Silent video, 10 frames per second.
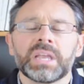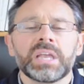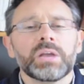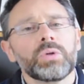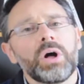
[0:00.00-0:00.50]

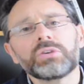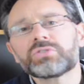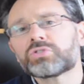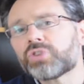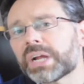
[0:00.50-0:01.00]
It will
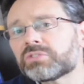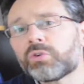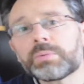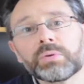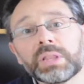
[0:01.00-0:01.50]
also transform
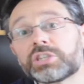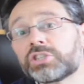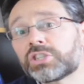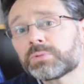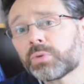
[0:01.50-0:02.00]
your
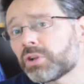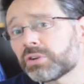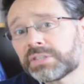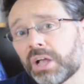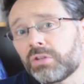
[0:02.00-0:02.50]
relationships with
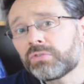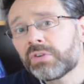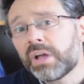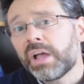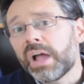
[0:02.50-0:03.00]
yourself
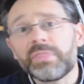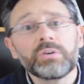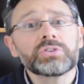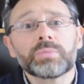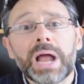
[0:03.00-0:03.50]
and
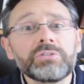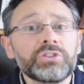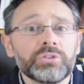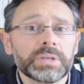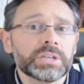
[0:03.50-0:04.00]
those around
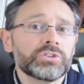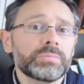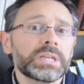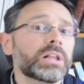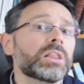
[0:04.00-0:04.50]
you because you'll
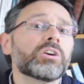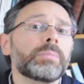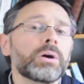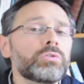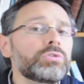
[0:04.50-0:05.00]
be clear
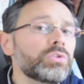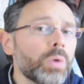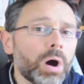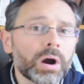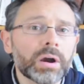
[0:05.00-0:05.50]
about who you
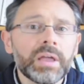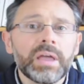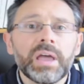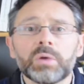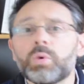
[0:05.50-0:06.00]
are
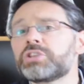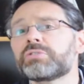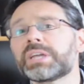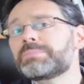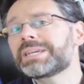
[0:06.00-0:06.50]
and what you
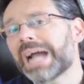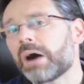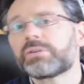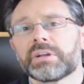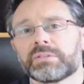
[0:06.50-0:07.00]
can be
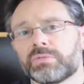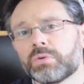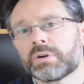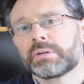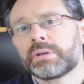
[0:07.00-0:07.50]
counted on for,